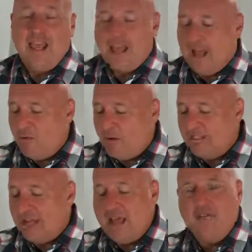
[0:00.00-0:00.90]
And I want
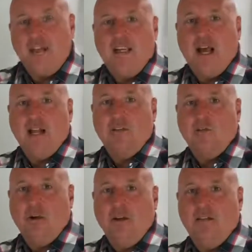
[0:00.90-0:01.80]
to dive into God's
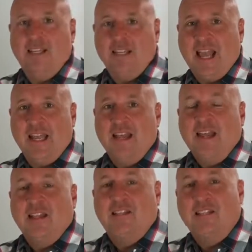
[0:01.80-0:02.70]
Word today
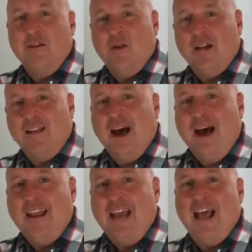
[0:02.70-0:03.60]
to see what
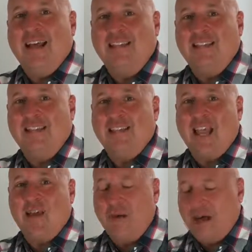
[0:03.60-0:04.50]
God has to
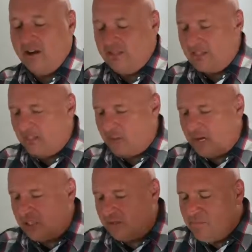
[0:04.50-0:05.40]
say about our
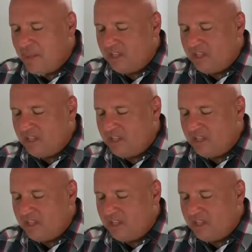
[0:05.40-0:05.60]
situation.